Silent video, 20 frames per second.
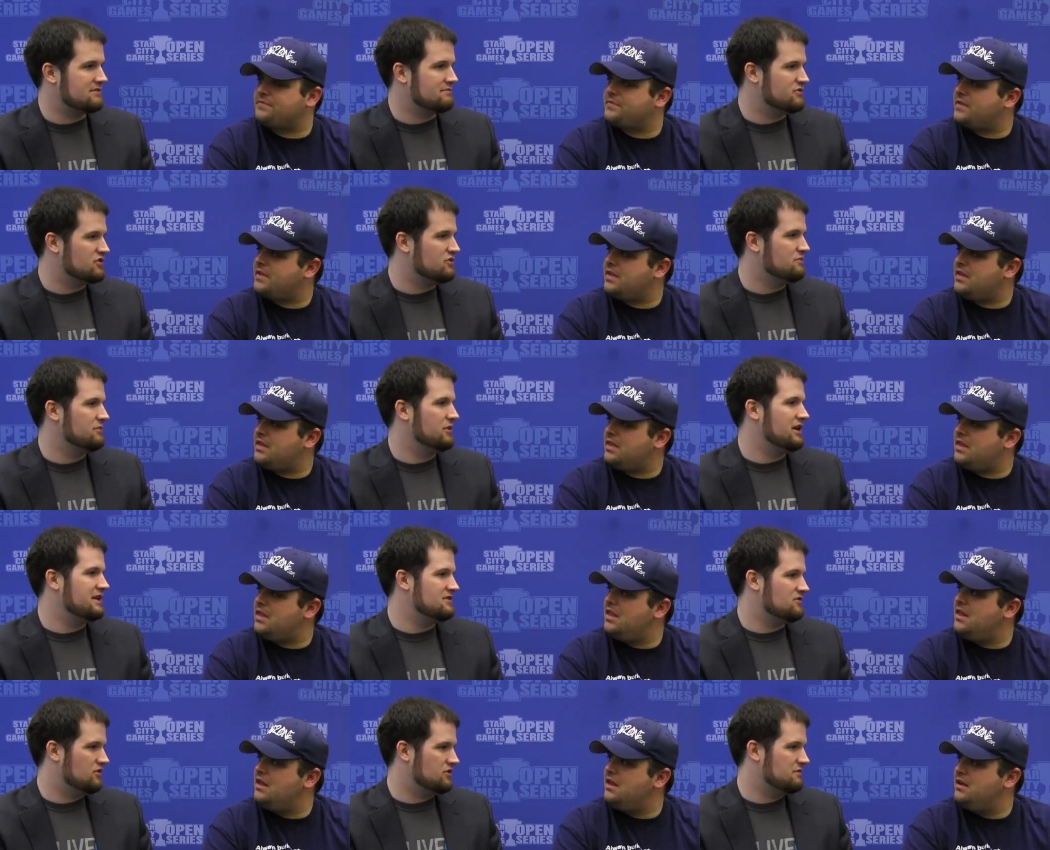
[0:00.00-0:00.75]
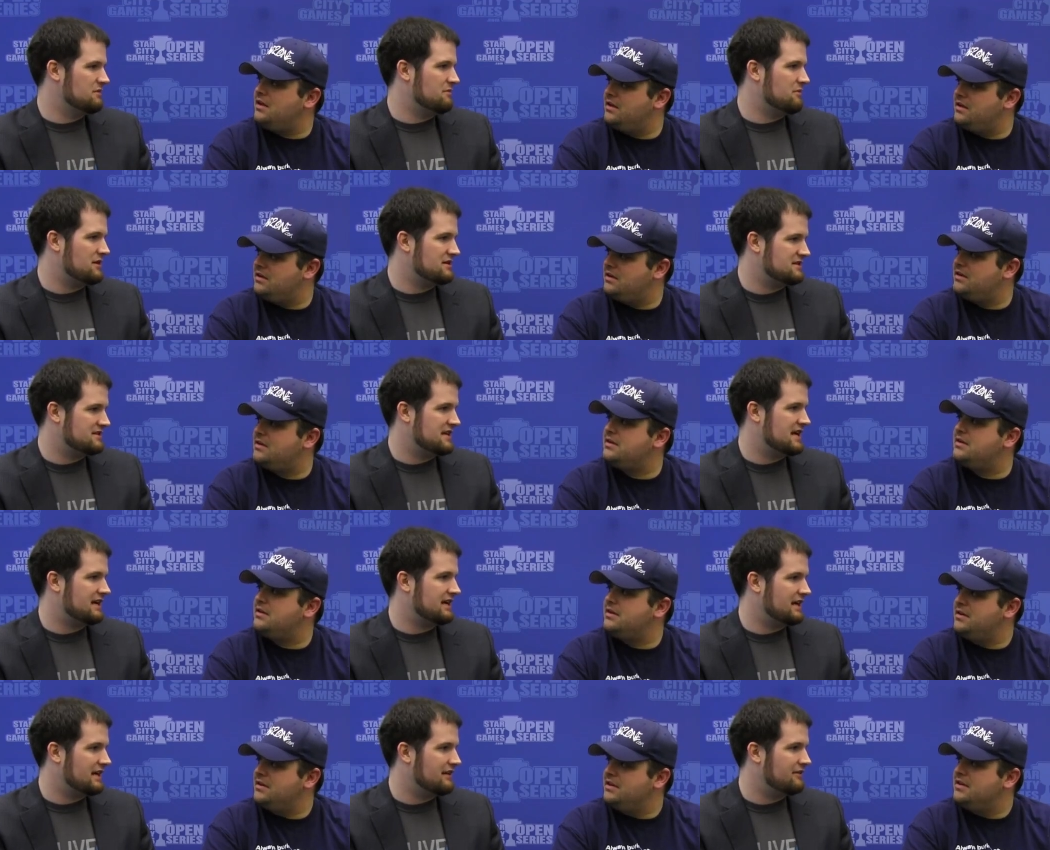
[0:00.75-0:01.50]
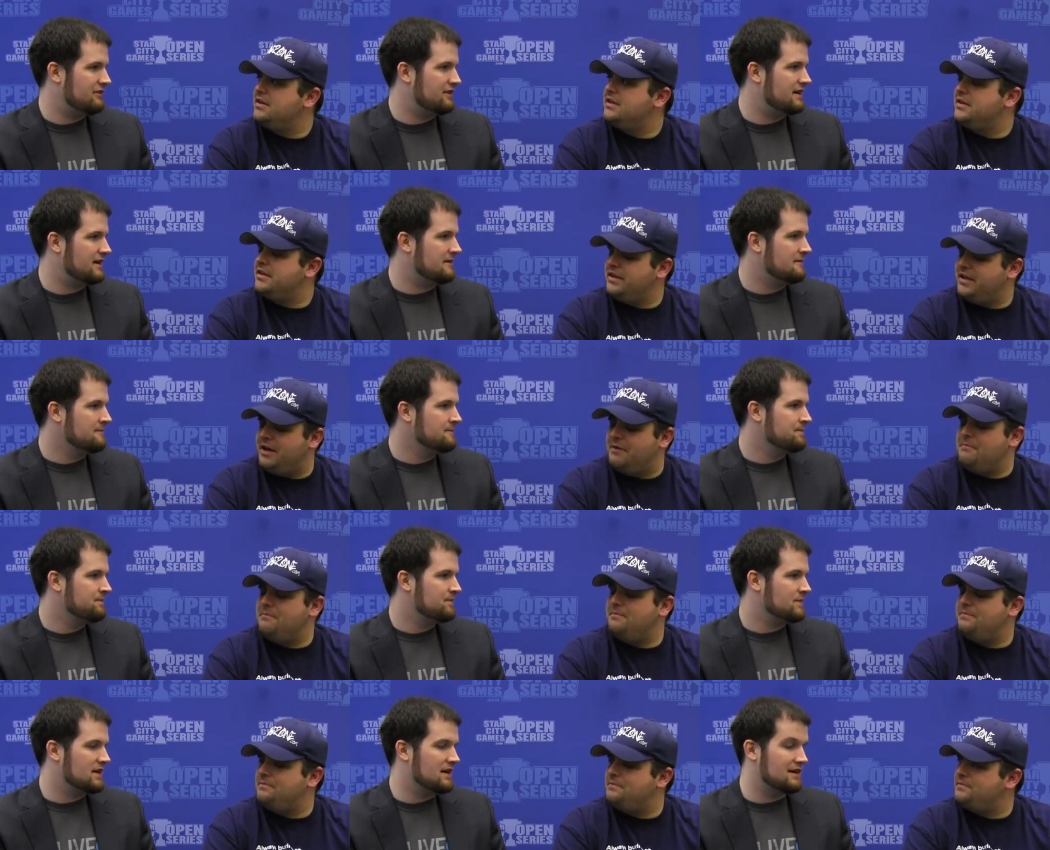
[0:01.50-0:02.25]
Speaker 1: some Doomblades, Ultimate Prices, that kind of thing. Yeah.
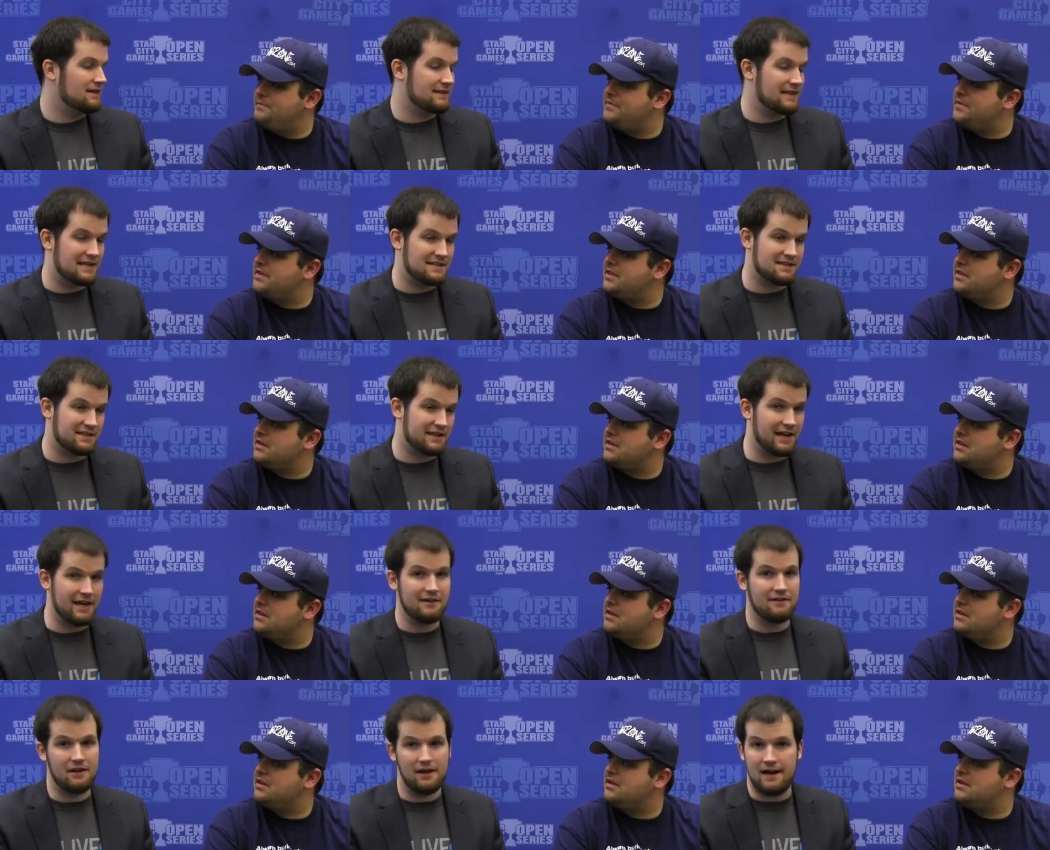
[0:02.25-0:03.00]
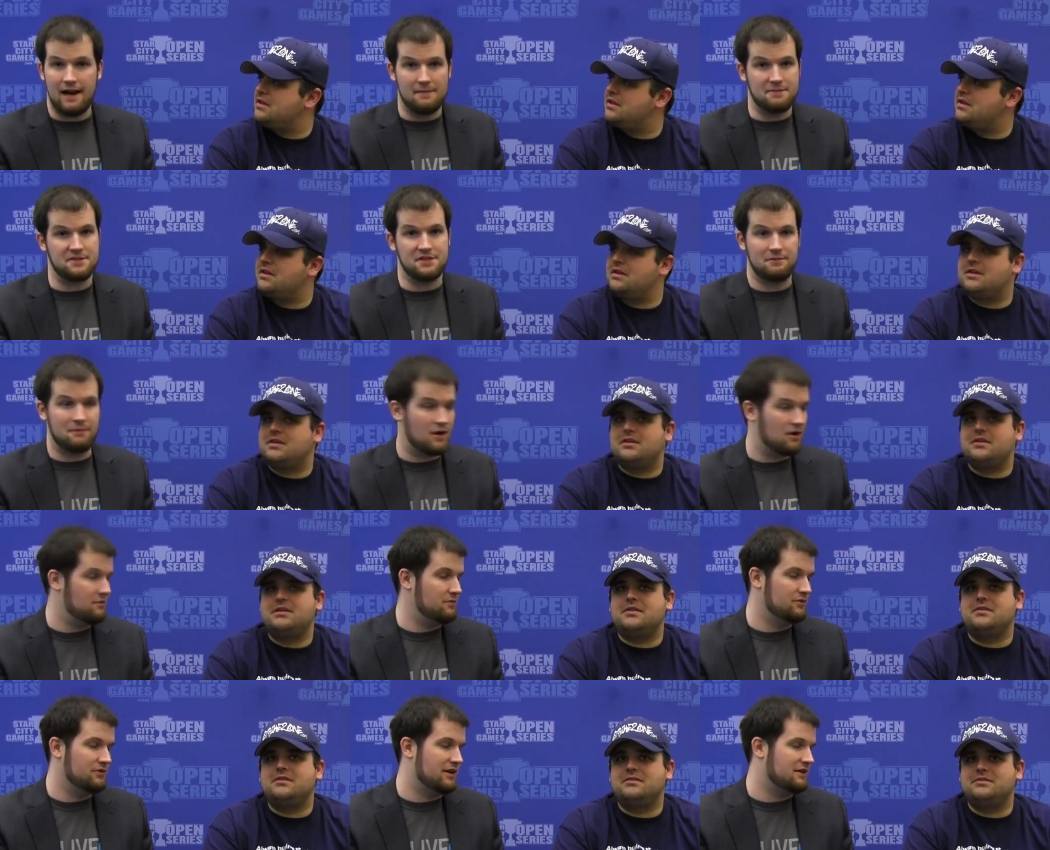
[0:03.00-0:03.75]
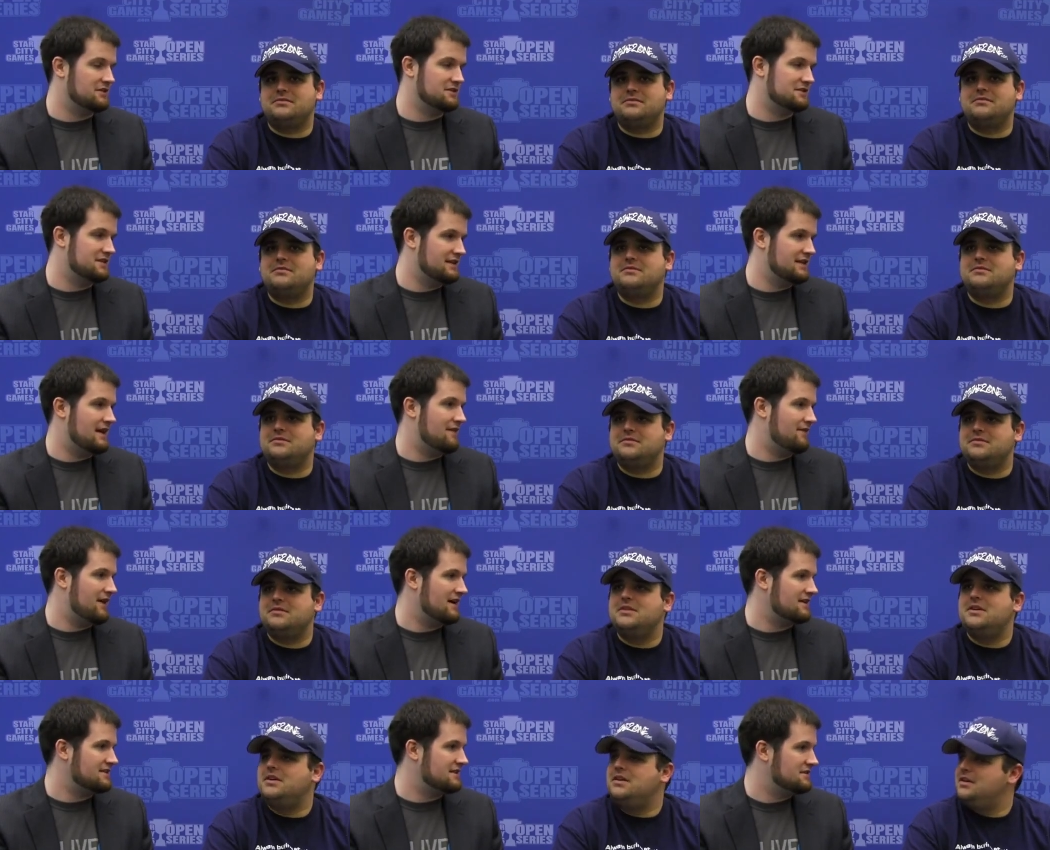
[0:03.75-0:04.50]
Uh, that's again an option the mono blue deck just didn't have
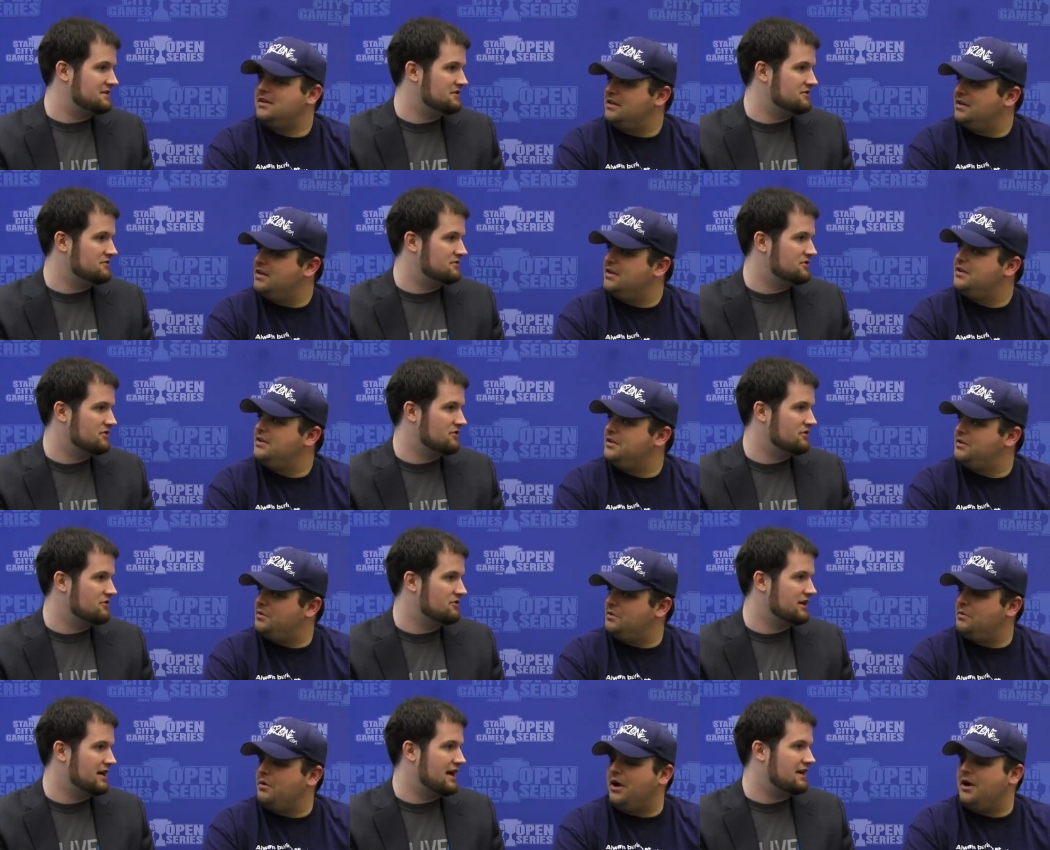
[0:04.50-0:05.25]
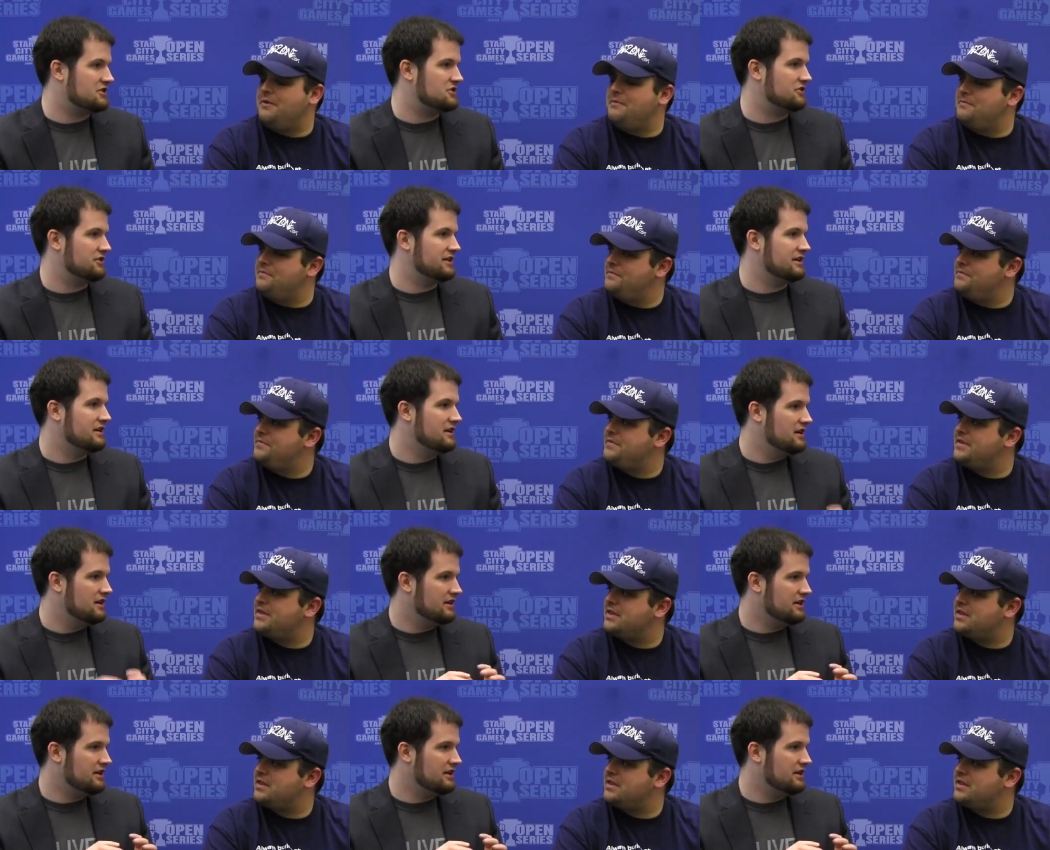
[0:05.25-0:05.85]
access to. So you can right. actually